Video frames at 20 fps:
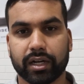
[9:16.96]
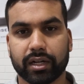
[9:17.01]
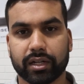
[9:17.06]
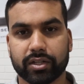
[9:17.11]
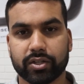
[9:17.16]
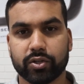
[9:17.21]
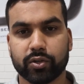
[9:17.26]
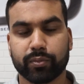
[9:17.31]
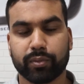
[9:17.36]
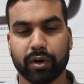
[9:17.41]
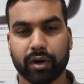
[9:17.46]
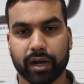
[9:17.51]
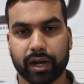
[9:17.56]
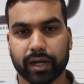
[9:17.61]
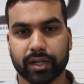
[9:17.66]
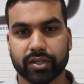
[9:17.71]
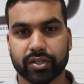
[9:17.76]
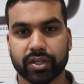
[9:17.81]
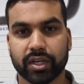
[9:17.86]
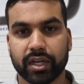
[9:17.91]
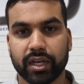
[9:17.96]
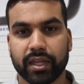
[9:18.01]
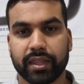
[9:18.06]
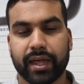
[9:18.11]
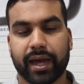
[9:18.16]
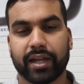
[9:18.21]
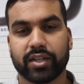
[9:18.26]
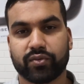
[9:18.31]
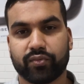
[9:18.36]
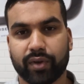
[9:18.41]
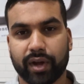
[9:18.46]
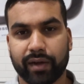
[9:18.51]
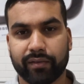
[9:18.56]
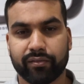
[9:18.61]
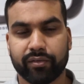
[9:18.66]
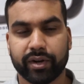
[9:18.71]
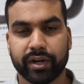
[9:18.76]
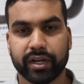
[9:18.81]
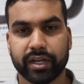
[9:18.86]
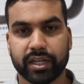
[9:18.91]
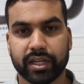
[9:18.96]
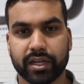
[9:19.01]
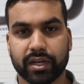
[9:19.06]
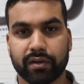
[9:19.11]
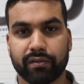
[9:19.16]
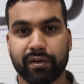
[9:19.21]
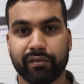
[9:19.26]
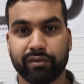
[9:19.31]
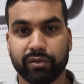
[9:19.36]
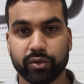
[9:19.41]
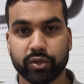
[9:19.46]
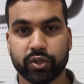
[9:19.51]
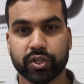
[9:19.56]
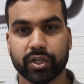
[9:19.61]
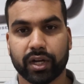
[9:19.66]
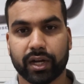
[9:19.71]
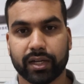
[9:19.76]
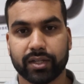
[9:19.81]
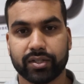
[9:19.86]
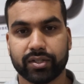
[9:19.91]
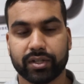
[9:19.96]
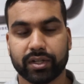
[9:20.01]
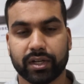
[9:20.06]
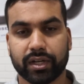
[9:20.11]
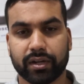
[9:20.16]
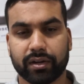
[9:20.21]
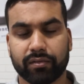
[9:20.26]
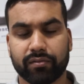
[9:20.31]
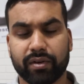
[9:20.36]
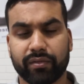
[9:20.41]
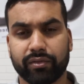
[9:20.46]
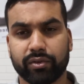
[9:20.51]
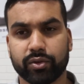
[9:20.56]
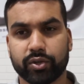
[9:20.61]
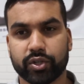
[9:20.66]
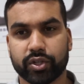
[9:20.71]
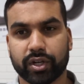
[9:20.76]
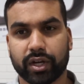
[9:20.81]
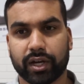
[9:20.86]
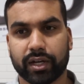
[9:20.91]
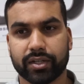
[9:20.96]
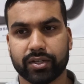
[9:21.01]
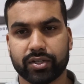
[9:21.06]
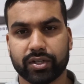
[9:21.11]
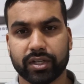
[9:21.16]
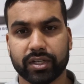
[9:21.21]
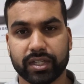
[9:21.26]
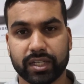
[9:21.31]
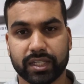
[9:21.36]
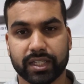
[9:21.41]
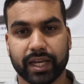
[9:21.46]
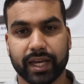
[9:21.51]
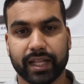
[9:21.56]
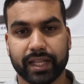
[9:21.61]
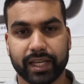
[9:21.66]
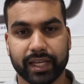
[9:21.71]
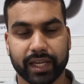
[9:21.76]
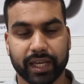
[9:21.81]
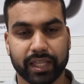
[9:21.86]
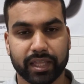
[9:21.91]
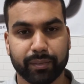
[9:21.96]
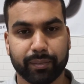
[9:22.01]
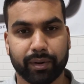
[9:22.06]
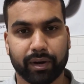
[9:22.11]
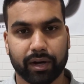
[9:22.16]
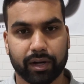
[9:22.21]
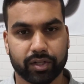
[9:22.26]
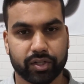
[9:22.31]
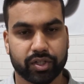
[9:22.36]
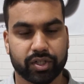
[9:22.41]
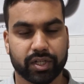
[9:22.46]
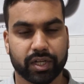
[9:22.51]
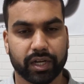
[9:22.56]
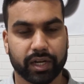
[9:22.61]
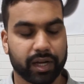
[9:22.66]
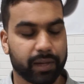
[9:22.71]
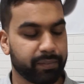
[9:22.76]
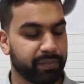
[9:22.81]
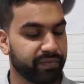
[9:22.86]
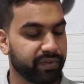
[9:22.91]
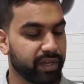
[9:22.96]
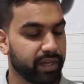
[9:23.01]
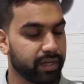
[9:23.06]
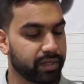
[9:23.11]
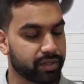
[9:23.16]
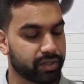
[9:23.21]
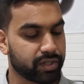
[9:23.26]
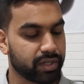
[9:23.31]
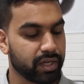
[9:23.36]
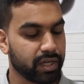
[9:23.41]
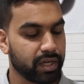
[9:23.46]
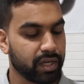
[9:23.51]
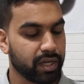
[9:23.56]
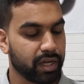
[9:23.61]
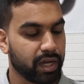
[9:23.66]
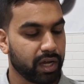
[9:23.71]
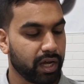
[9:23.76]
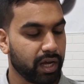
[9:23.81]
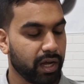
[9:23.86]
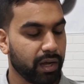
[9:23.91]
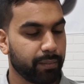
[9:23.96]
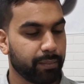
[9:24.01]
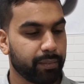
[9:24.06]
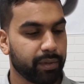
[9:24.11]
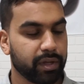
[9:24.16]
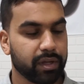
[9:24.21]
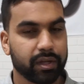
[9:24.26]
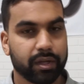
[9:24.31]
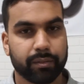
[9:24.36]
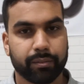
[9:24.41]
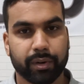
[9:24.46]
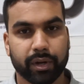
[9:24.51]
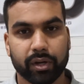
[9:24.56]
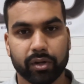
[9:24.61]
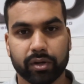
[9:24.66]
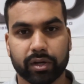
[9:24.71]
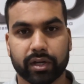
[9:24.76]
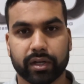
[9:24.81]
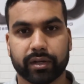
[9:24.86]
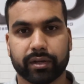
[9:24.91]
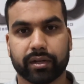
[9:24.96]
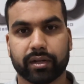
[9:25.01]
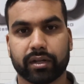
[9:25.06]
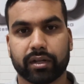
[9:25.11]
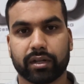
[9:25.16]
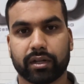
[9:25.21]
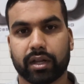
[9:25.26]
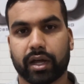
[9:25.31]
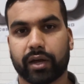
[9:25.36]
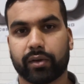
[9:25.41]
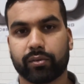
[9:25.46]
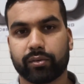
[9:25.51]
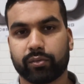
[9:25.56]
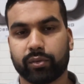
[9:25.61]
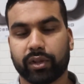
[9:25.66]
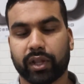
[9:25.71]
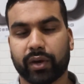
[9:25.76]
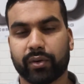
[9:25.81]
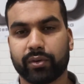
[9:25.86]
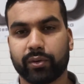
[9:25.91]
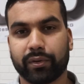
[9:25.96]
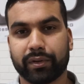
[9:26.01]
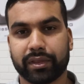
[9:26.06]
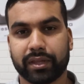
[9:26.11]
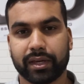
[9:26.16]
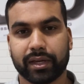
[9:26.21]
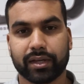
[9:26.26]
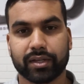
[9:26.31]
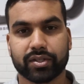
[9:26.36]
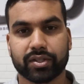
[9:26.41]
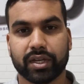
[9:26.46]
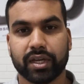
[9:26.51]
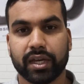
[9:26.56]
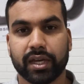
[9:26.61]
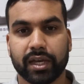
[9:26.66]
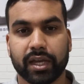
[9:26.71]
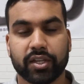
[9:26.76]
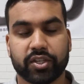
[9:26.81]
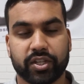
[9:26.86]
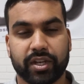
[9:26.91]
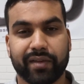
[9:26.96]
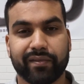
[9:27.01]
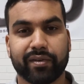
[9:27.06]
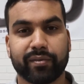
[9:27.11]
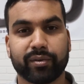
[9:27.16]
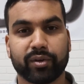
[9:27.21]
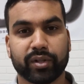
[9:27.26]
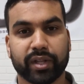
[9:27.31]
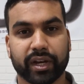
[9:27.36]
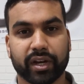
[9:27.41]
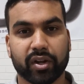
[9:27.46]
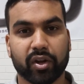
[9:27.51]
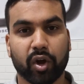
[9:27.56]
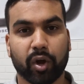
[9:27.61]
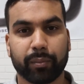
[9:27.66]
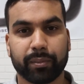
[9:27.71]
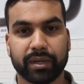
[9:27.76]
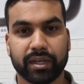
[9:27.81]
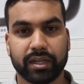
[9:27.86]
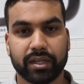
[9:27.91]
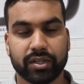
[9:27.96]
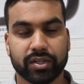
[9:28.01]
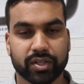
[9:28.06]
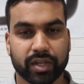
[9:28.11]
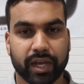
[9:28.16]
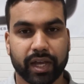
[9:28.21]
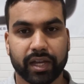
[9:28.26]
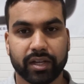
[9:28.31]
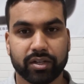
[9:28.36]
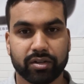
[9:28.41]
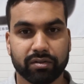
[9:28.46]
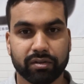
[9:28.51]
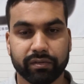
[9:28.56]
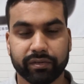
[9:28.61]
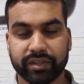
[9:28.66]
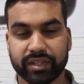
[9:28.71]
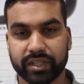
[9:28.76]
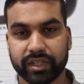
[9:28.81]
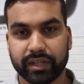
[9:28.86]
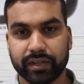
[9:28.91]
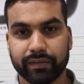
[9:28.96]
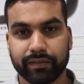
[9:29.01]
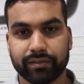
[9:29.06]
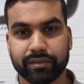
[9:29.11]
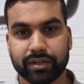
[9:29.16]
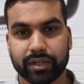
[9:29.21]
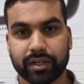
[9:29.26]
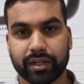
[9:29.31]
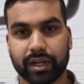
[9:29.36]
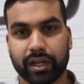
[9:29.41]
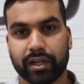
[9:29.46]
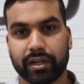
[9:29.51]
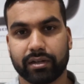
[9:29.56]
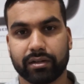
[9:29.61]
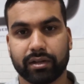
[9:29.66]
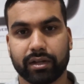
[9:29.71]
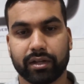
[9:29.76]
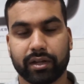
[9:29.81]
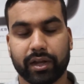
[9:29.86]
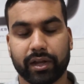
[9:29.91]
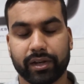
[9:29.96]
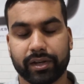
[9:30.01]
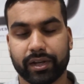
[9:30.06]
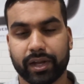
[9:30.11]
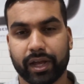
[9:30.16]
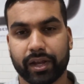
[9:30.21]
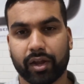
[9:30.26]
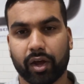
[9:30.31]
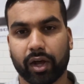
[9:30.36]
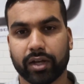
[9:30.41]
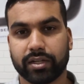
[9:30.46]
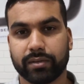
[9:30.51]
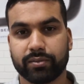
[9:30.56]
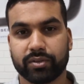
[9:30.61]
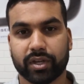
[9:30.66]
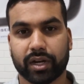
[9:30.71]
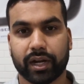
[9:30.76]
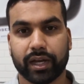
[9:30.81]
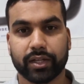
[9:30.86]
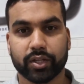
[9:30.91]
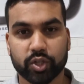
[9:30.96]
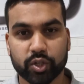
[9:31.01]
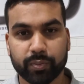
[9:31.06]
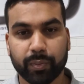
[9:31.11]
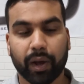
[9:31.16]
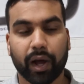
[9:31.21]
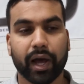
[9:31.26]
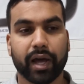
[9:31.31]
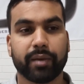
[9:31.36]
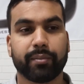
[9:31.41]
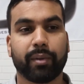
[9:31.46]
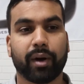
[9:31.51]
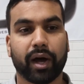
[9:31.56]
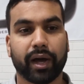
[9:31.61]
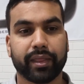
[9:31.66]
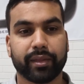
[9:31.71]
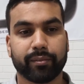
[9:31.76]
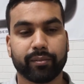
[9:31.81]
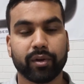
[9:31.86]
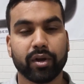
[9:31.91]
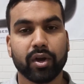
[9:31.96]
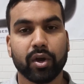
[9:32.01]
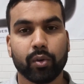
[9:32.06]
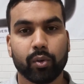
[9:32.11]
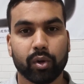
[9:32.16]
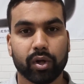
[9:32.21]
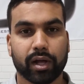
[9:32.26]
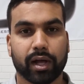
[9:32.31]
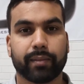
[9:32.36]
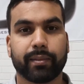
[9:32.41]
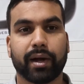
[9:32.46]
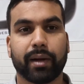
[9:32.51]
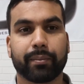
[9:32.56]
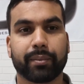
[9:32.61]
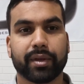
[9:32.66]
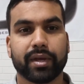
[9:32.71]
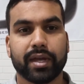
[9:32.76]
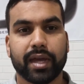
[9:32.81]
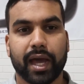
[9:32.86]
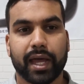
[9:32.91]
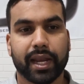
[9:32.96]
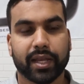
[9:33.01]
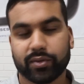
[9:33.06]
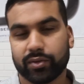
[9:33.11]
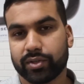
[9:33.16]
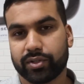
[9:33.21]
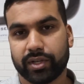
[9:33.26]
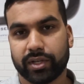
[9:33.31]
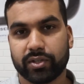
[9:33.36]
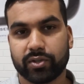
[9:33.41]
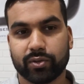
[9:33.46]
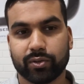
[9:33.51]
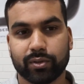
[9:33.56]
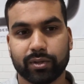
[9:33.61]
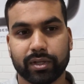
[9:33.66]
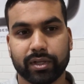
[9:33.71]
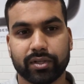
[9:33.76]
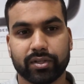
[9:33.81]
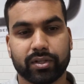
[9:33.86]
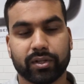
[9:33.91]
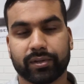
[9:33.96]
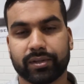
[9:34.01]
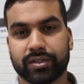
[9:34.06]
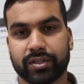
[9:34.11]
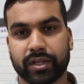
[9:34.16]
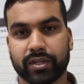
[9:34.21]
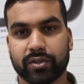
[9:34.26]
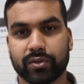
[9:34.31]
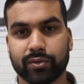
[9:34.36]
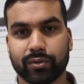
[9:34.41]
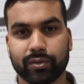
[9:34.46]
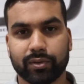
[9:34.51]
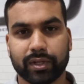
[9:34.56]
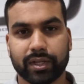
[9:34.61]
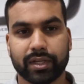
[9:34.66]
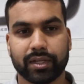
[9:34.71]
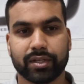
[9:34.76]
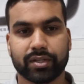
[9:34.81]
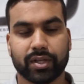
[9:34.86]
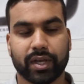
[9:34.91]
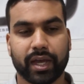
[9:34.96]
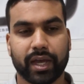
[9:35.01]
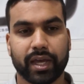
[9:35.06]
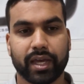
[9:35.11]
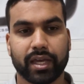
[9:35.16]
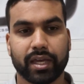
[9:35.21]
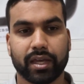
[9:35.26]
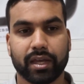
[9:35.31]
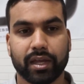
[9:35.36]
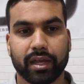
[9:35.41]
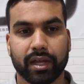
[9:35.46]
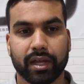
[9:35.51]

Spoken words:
two products that have really revolutionized detailing in the past couple of years. But look, like with all things, it's inevitable that copies and derivatives and items that are inspired by them will come up, and that's what the Zentool is. Look, the Zentool is a